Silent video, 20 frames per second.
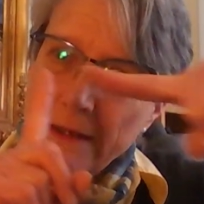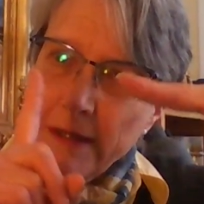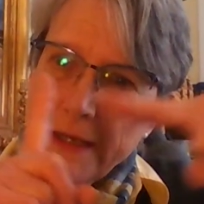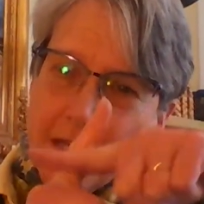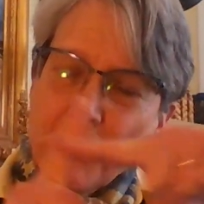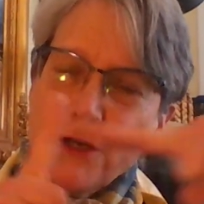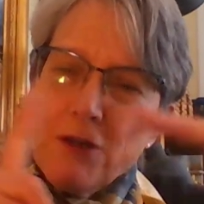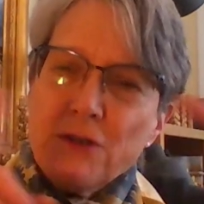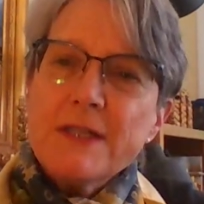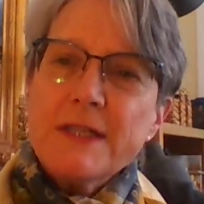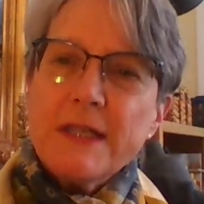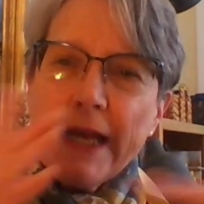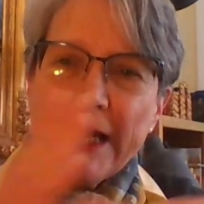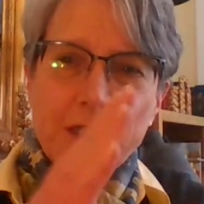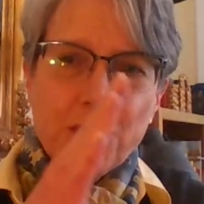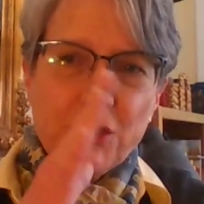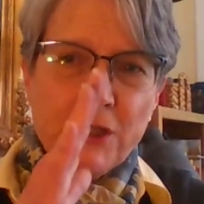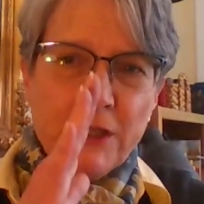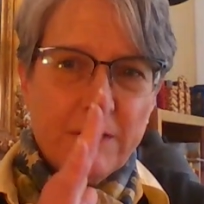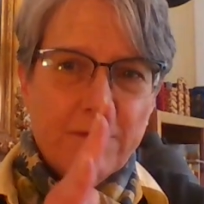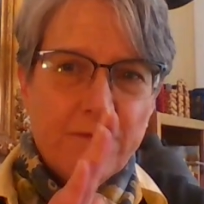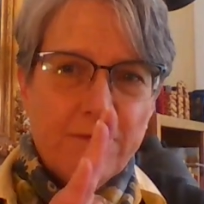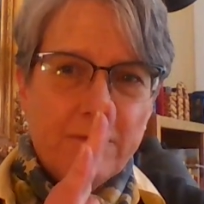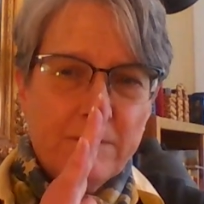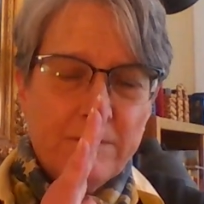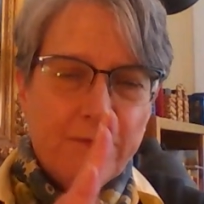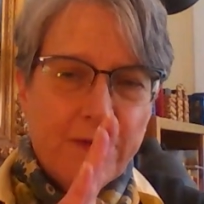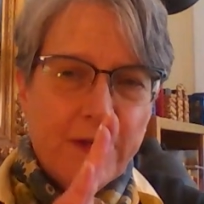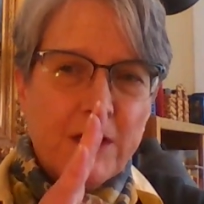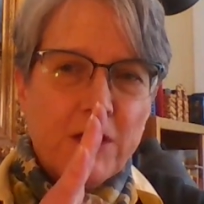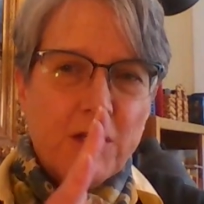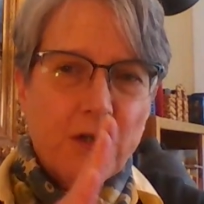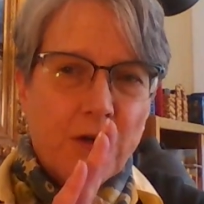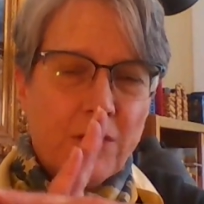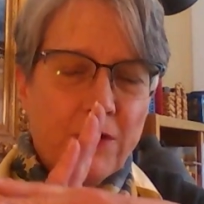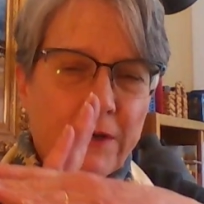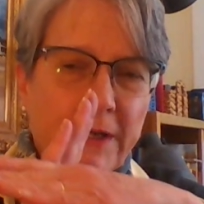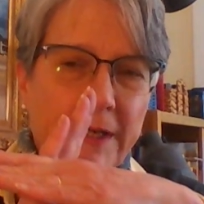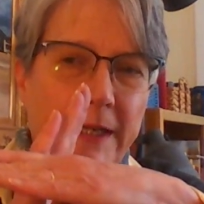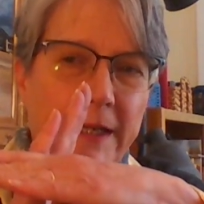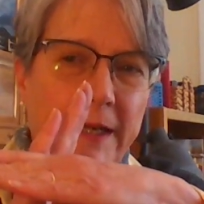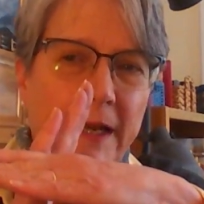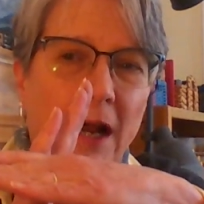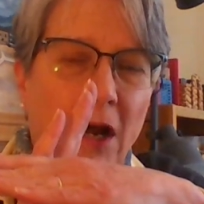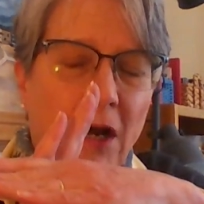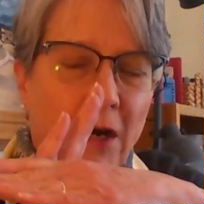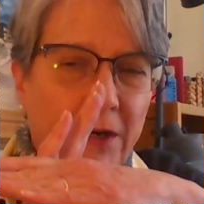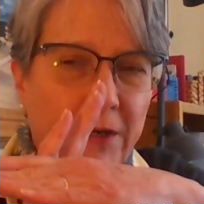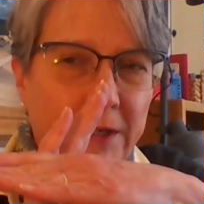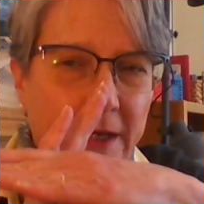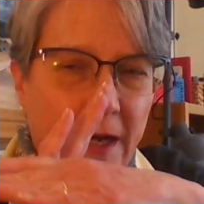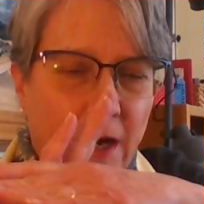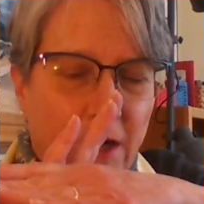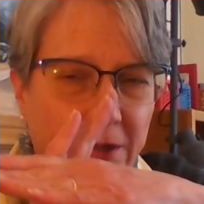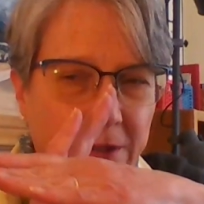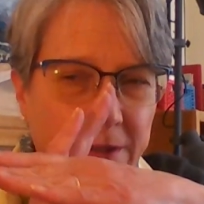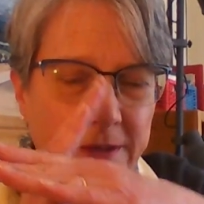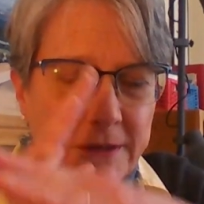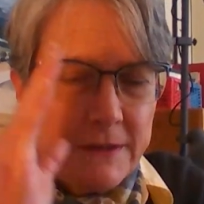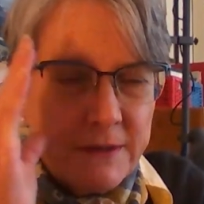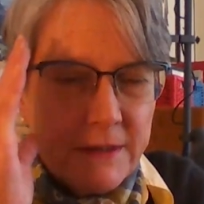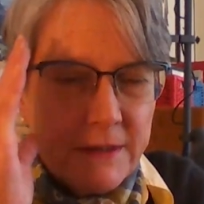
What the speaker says: Intersection figure in art.